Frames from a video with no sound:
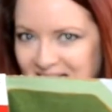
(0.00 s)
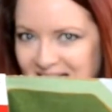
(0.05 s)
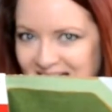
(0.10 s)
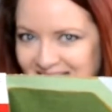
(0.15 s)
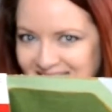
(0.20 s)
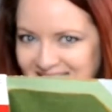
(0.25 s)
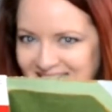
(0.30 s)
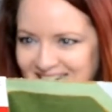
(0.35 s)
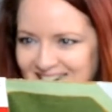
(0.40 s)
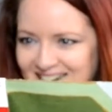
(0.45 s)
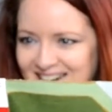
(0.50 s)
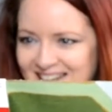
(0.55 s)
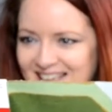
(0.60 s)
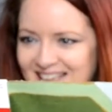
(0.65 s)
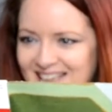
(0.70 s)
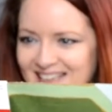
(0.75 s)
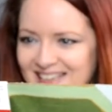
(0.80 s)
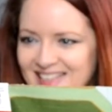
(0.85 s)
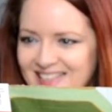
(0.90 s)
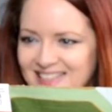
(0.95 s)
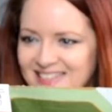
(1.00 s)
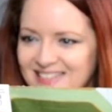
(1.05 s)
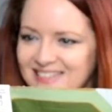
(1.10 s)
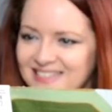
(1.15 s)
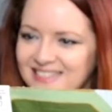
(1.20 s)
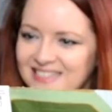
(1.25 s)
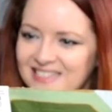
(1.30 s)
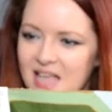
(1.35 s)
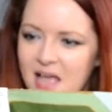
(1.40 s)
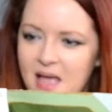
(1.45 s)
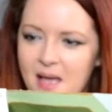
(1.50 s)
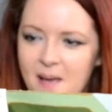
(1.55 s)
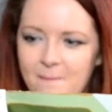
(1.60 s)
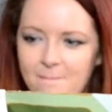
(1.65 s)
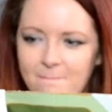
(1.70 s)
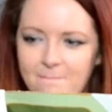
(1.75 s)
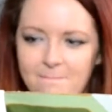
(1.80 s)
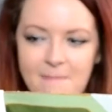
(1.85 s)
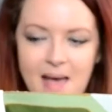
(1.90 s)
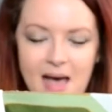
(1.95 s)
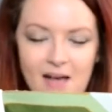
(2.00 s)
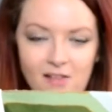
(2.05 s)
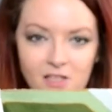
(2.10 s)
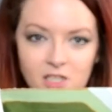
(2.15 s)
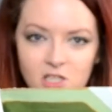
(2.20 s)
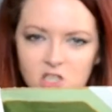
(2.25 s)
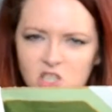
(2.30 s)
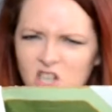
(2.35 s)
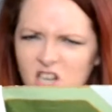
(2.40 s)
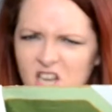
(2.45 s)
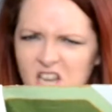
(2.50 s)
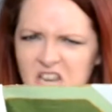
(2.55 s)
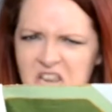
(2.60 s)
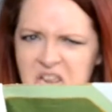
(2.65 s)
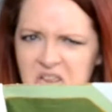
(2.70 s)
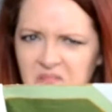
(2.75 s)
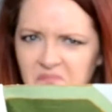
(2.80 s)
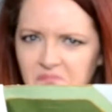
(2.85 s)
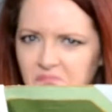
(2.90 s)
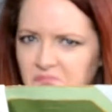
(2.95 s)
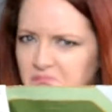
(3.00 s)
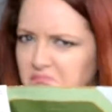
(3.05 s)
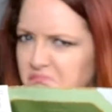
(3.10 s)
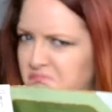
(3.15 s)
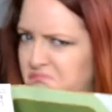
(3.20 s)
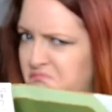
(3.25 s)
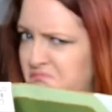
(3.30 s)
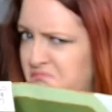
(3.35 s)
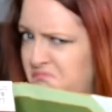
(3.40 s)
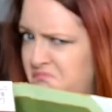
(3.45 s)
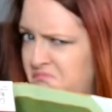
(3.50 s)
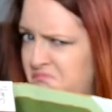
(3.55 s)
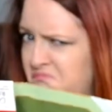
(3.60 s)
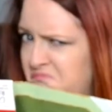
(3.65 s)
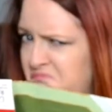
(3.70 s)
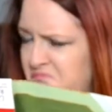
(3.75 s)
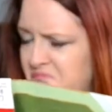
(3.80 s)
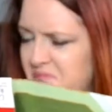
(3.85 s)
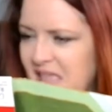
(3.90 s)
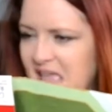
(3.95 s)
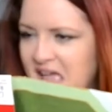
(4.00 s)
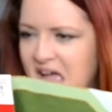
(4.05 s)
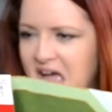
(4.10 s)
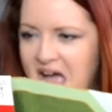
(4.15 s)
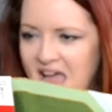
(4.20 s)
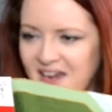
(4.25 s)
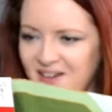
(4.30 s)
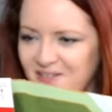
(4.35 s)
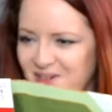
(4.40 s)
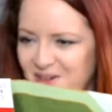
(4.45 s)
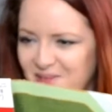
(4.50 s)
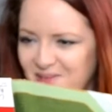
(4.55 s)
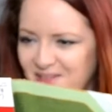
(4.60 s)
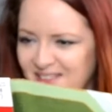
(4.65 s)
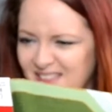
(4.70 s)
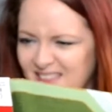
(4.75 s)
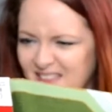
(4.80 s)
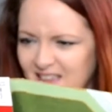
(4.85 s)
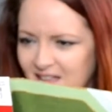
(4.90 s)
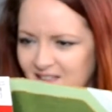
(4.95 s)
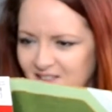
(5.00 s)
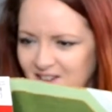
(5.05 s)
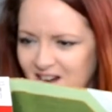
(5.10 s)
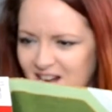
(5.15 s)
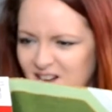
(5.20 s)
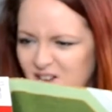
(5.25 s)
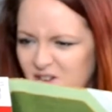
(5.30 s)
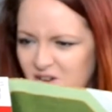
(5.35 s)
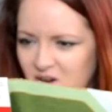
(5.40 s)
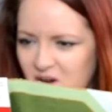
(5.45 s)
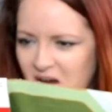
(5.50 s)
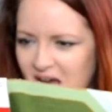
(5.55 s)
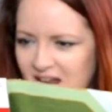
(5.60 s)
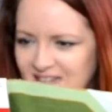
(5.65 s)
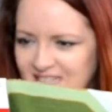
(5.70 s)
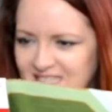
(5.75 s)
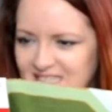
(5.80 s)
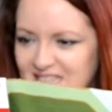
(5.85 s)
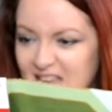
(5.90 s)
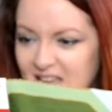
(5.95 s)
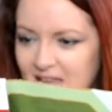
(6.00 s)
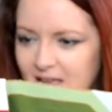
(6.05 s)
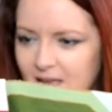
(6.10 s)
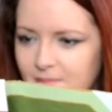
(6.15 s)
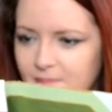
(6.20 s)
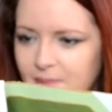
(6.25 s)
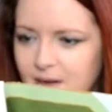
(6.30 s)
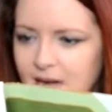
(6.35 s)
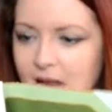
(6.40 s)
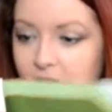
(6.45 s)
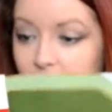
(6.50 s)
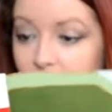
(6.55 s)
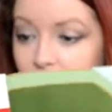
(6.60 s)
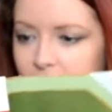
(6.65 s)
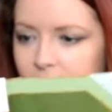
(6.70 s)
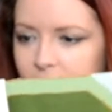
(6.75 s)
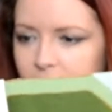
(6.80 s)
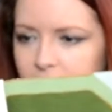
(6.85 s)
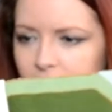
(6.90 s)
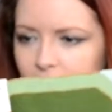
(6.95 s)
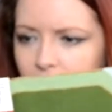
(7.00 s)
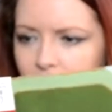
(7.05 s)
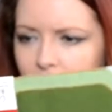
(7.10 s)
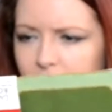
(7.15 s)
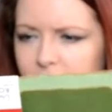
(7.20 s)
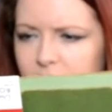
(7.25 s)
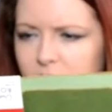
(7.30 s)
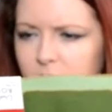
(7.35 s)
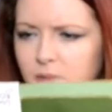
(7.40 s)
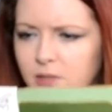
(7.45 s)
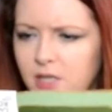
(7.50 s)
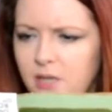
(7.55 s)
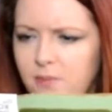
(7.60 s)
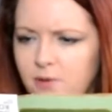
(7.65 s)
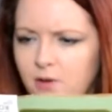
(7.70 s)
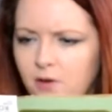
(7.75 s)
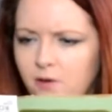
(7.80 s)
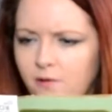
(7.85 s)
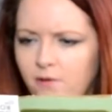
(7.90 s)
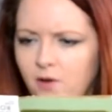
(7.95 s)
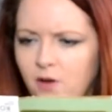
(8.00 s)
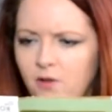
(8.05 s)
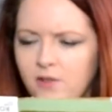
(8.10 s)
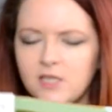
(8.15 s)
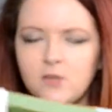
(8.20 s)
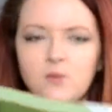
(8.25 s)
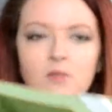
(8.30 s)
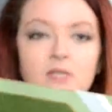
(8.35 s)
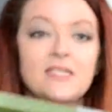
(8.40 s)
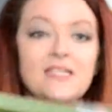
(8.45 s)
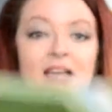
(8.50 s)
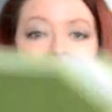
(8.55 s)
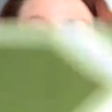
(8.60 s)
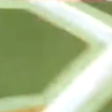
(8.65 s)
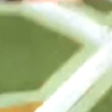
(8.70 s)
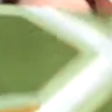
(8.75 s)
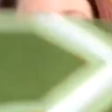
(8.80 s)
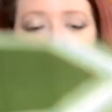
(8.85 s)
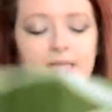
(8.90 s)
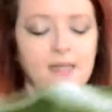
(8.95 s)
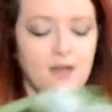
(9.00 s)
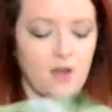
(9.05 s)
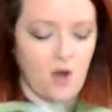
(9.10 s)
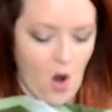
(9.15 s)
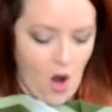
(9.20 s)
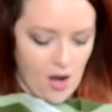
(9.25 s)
color is Malachite. I don't know what the color, I don't know how to say it, but anyways, it's really beautiful. This one is 100%